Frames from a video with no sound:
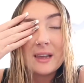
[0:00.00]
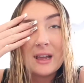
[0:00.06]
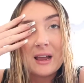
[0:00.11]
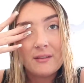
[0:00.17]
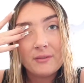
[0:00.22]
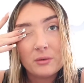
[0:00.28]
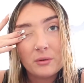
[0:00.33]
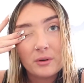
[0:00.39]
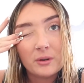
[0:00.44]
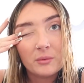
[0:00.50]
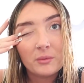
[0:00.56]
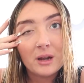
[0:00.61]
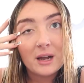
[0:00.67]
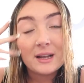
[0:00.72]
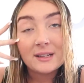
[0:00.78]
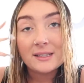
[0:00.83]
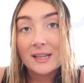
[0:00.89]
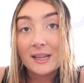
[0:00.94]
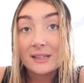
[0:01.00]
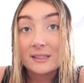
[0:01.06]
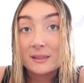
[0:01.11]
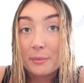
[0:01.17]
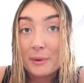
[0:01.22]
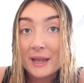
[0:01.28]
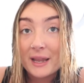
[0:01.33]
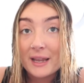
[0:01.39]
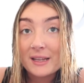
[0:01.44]
everyone at work takes the
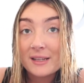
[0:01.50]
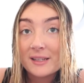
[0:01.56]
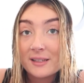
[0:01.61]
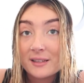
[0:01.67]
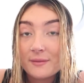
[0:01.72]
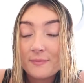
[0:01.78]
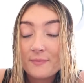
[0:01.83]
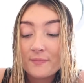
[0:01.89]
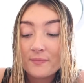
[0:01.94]
piss